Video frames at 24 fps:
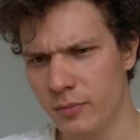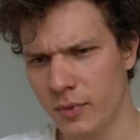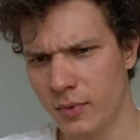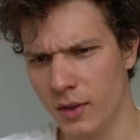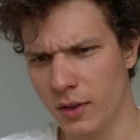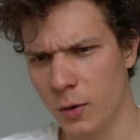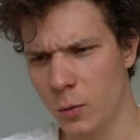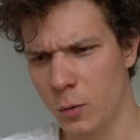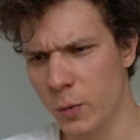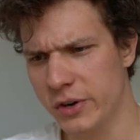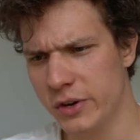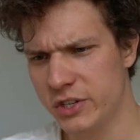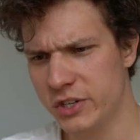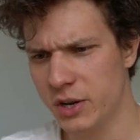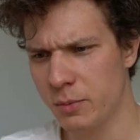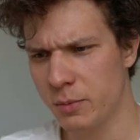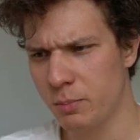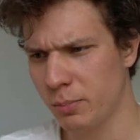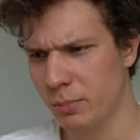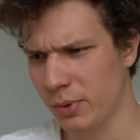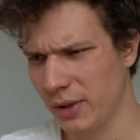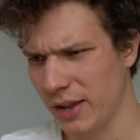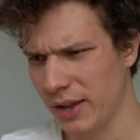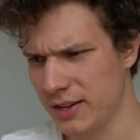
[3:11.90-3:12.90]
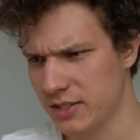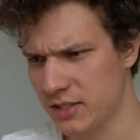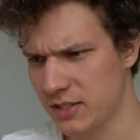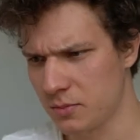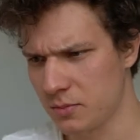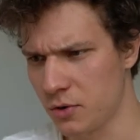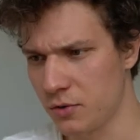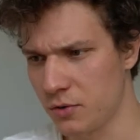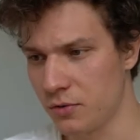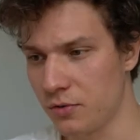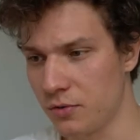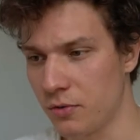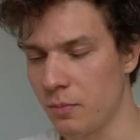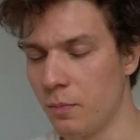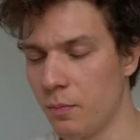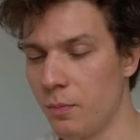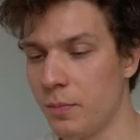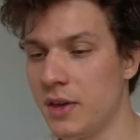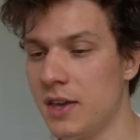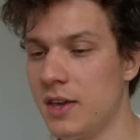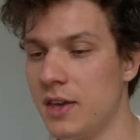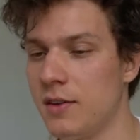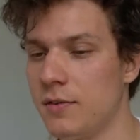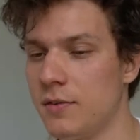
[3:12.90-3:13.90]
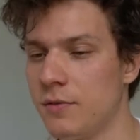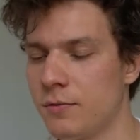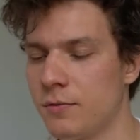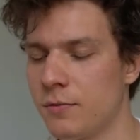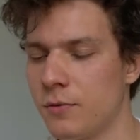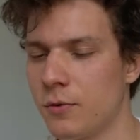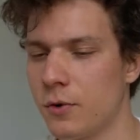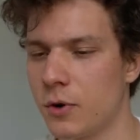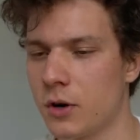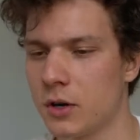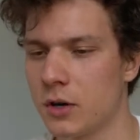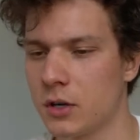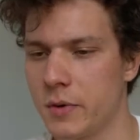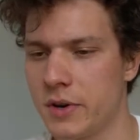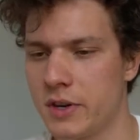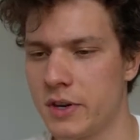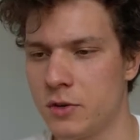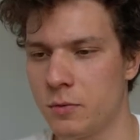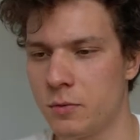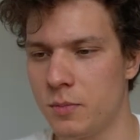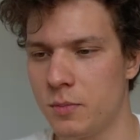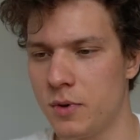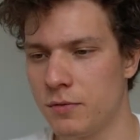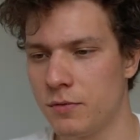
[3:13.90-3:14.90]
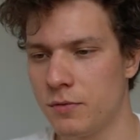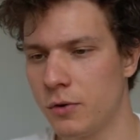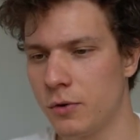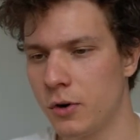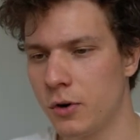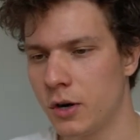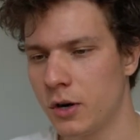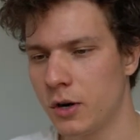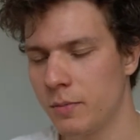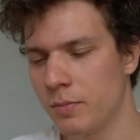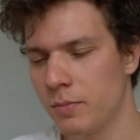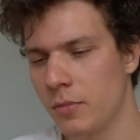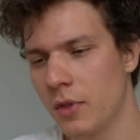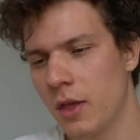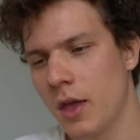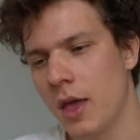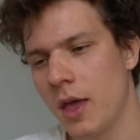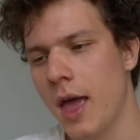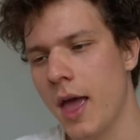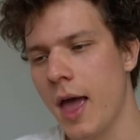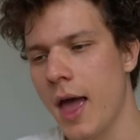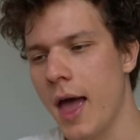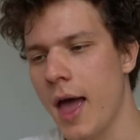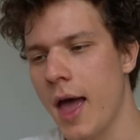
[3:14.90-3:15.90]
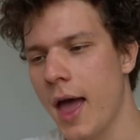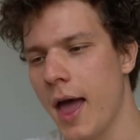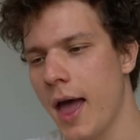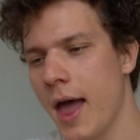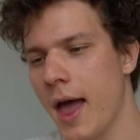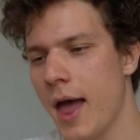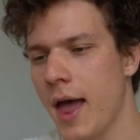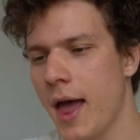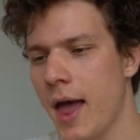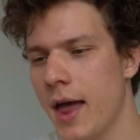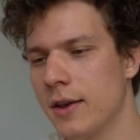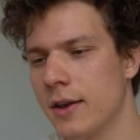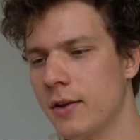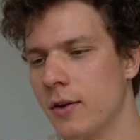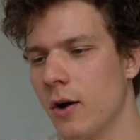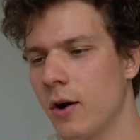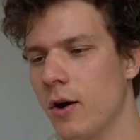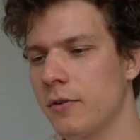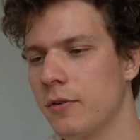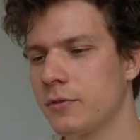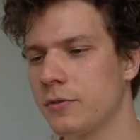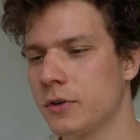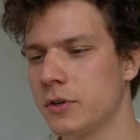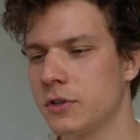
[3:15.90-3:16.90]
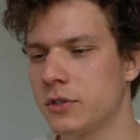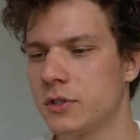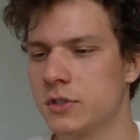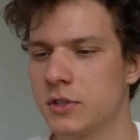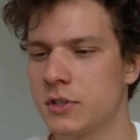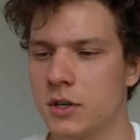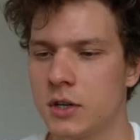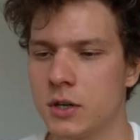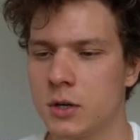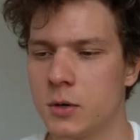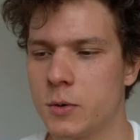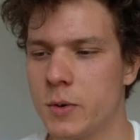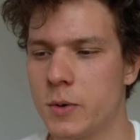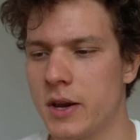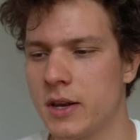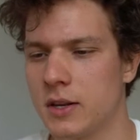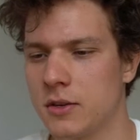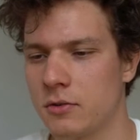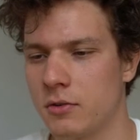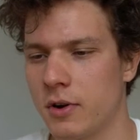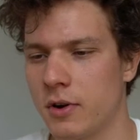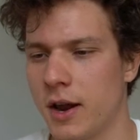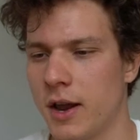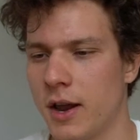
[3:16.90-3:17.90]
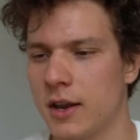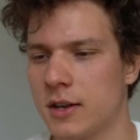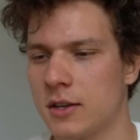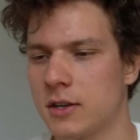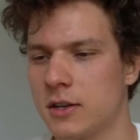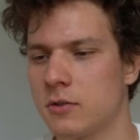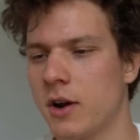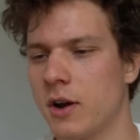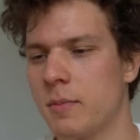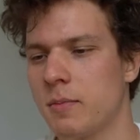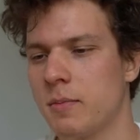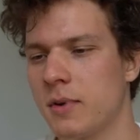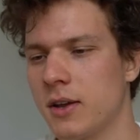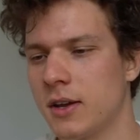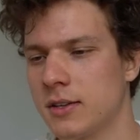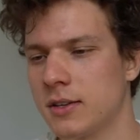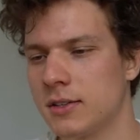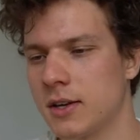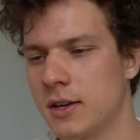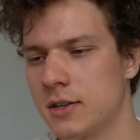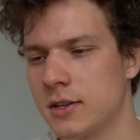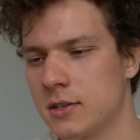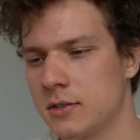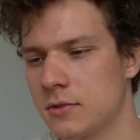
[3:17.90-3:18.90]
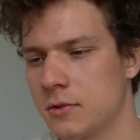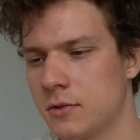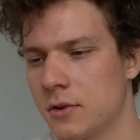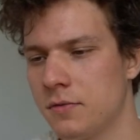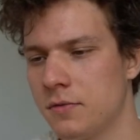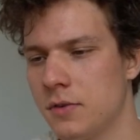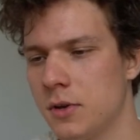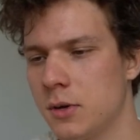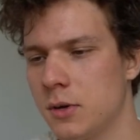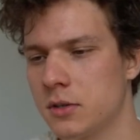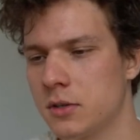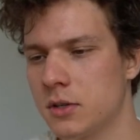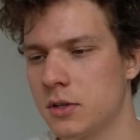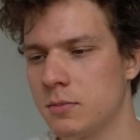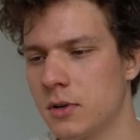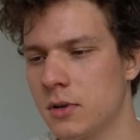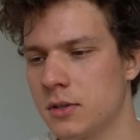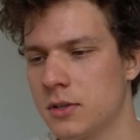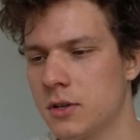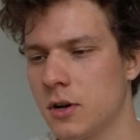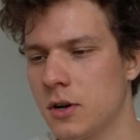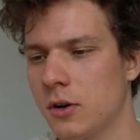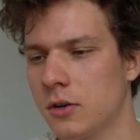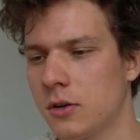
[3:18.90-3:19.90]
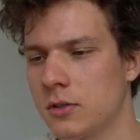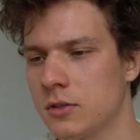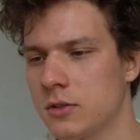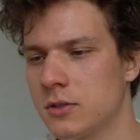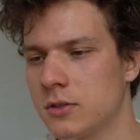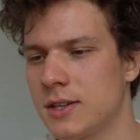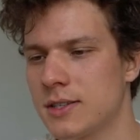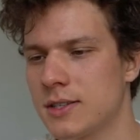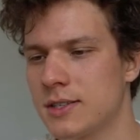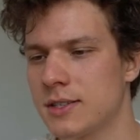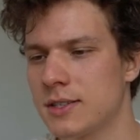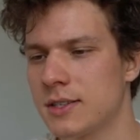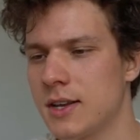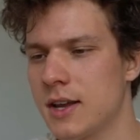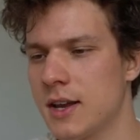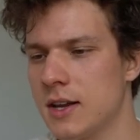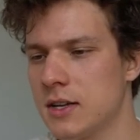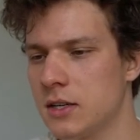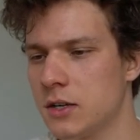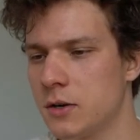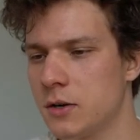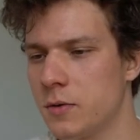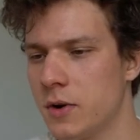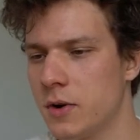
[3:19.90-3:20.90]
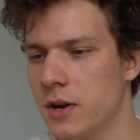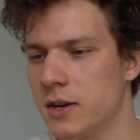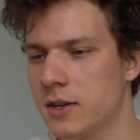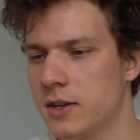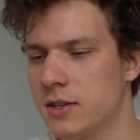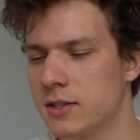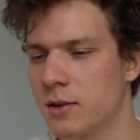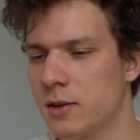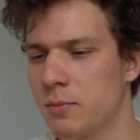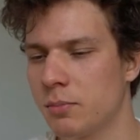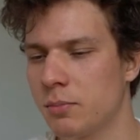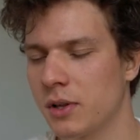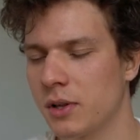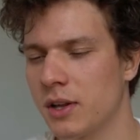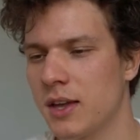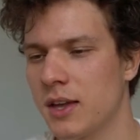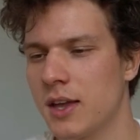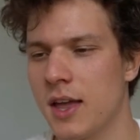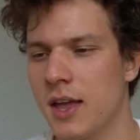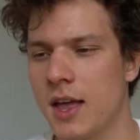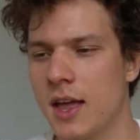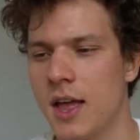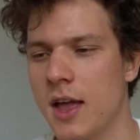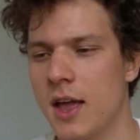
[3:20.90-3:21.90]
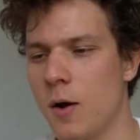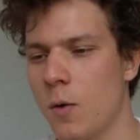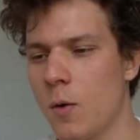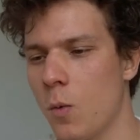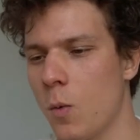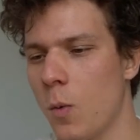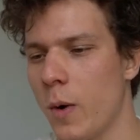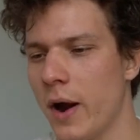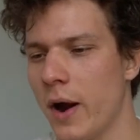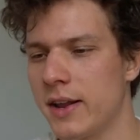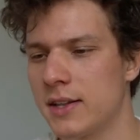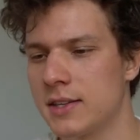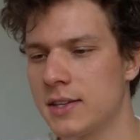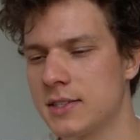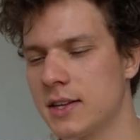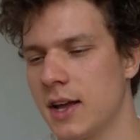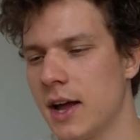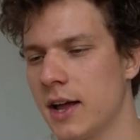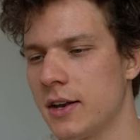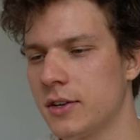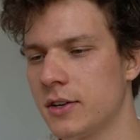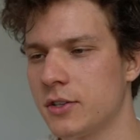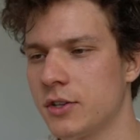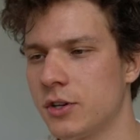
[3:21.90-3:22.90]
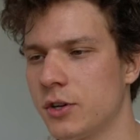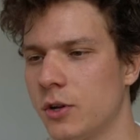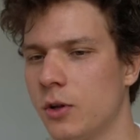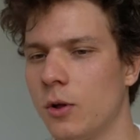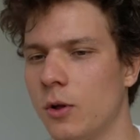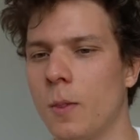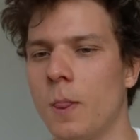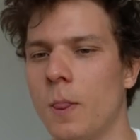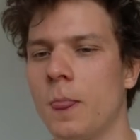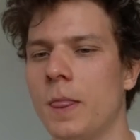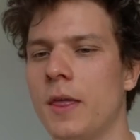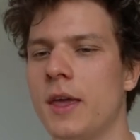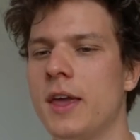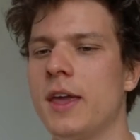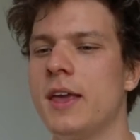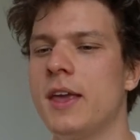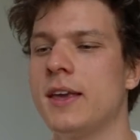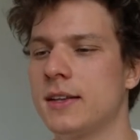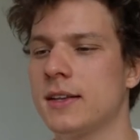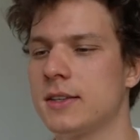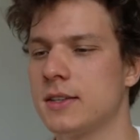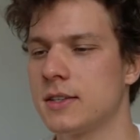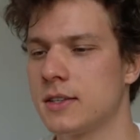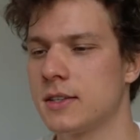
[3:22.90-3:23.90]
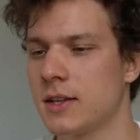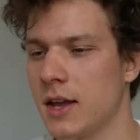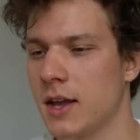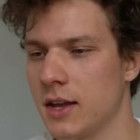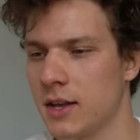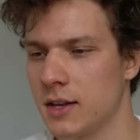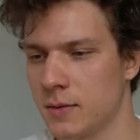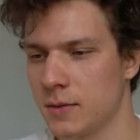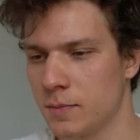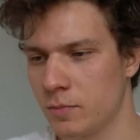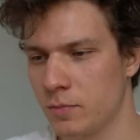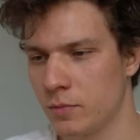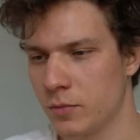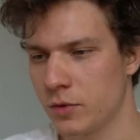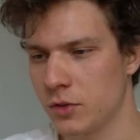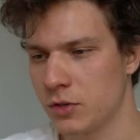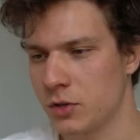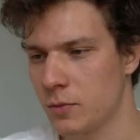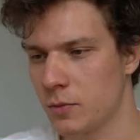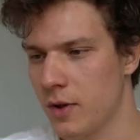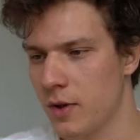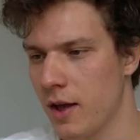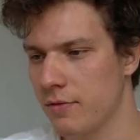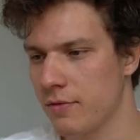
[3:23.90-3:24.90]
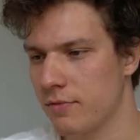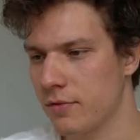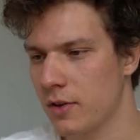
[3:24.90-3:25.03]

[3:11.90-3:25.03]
Wishy plays the move b4, queen to b4, and offers a queen trade. Kramnik doesn't refuse it, but he also doesn't take the queen. He simply waits until he gets taken. So we have